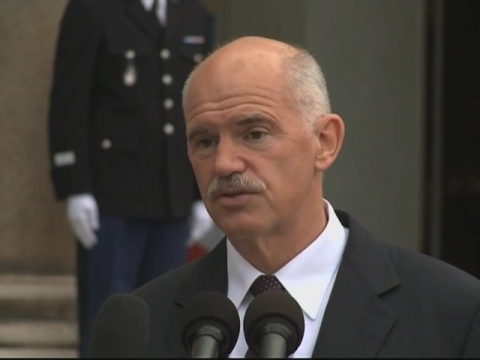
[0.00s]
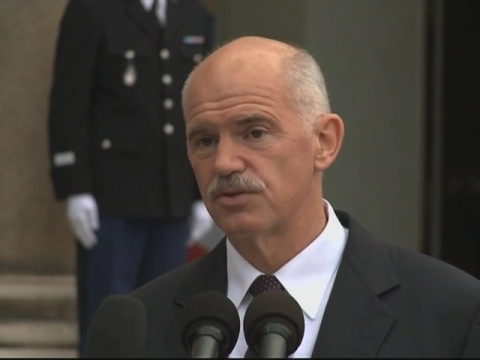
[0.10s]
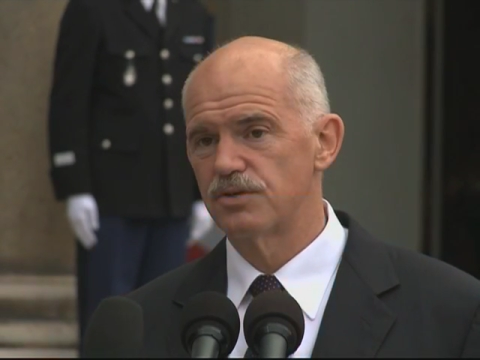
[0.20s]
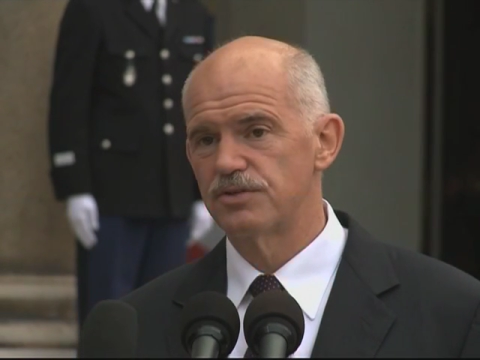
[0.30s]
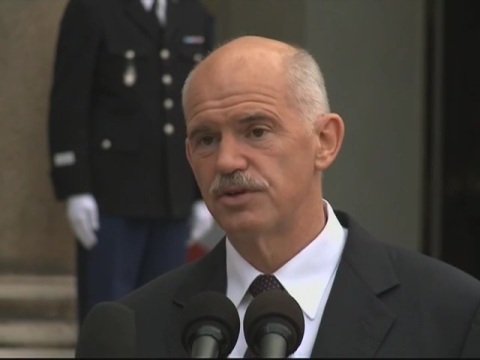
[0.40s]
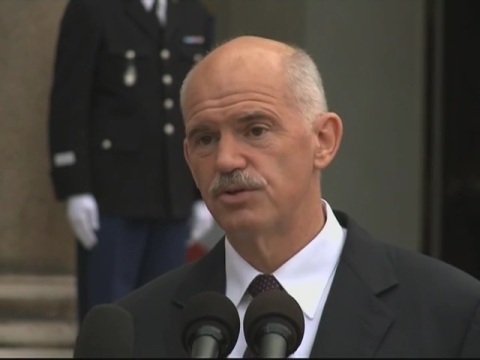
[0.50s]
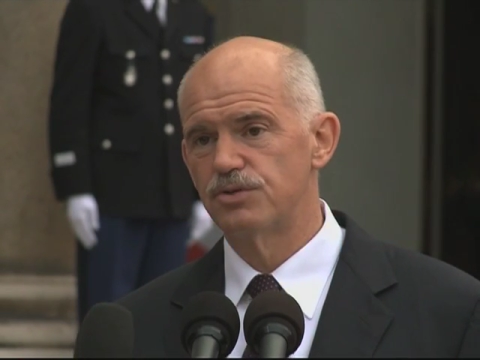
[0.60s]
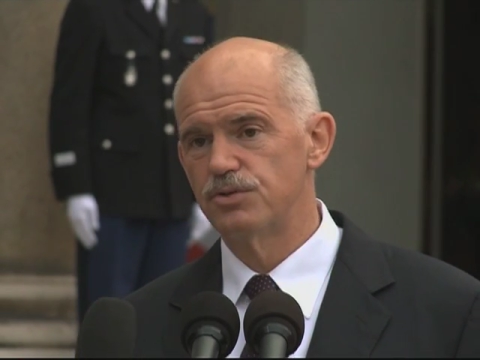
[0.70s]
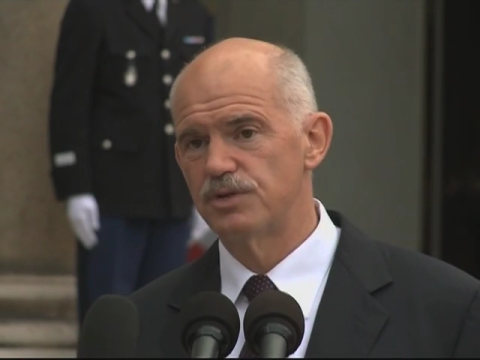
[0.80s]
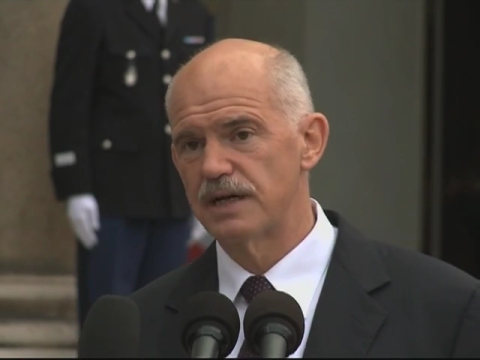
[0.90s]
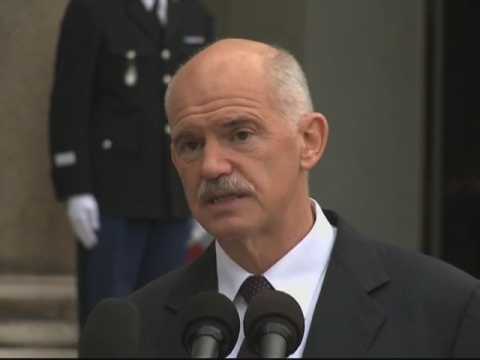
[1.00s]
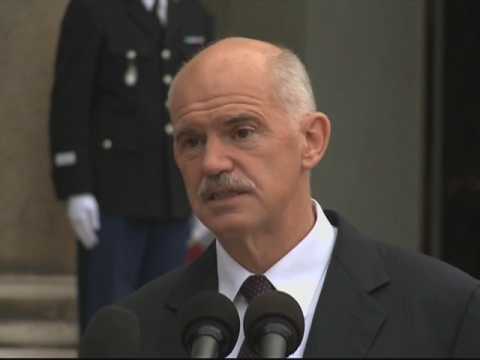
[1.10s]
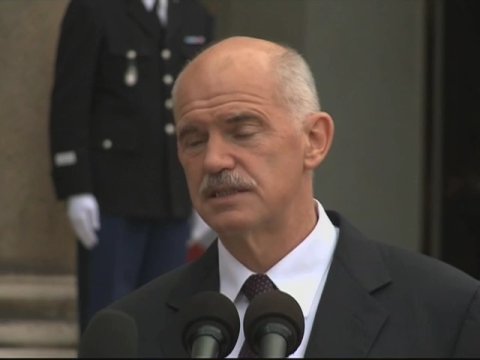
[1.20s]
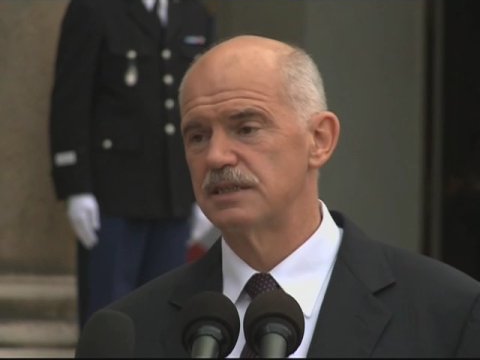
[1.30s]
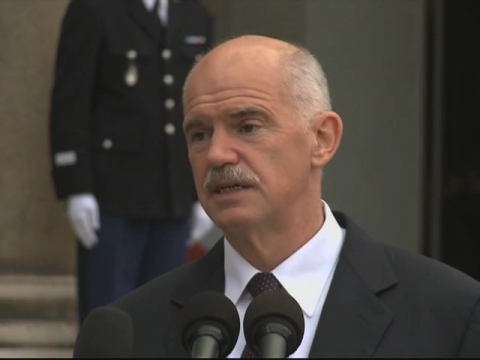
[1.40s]
or CO2
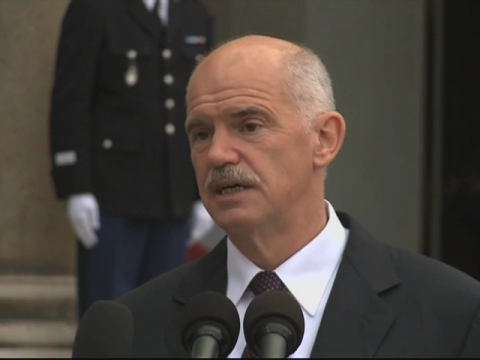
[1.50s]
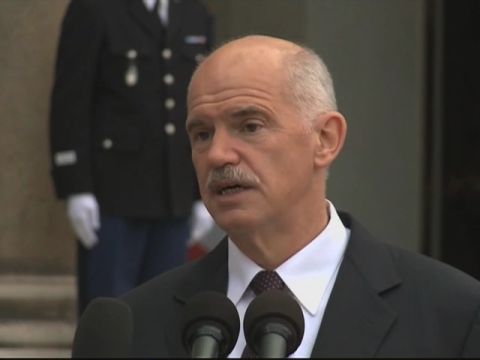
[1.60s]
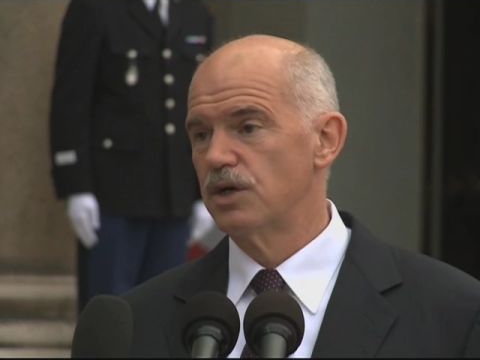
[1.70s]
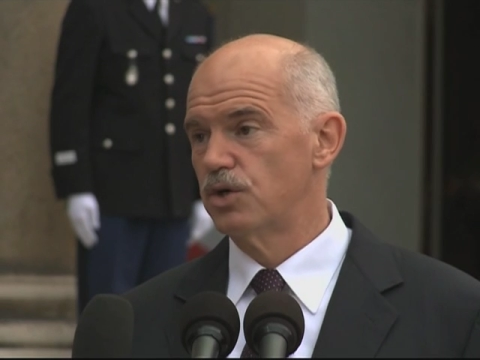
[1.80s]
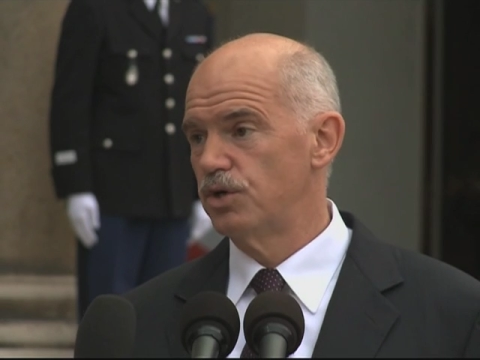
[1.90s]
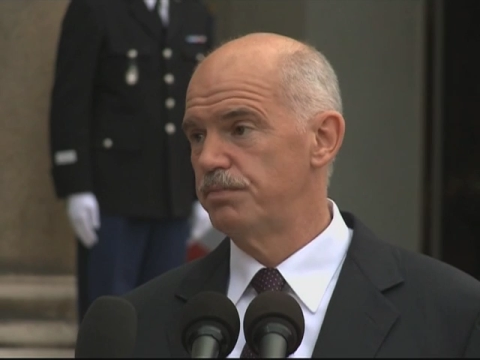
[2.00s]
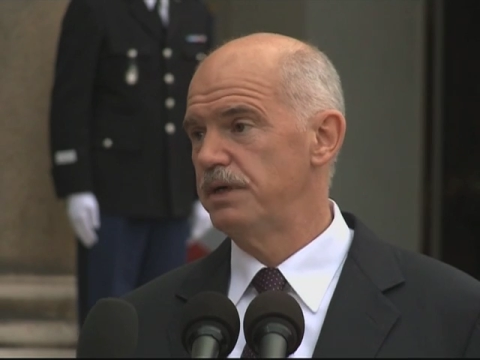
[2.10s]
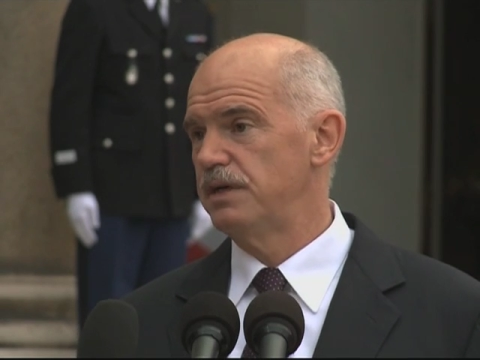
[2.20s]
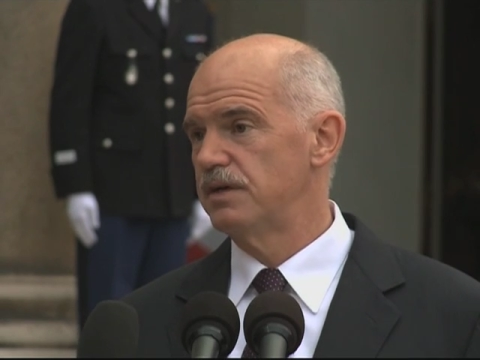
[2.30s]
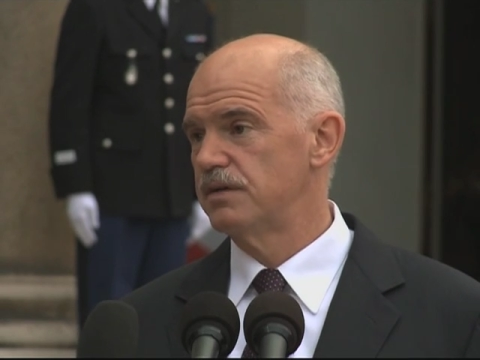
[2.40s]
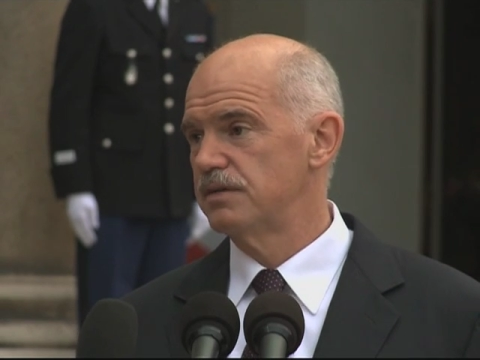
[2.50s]
taxes could be,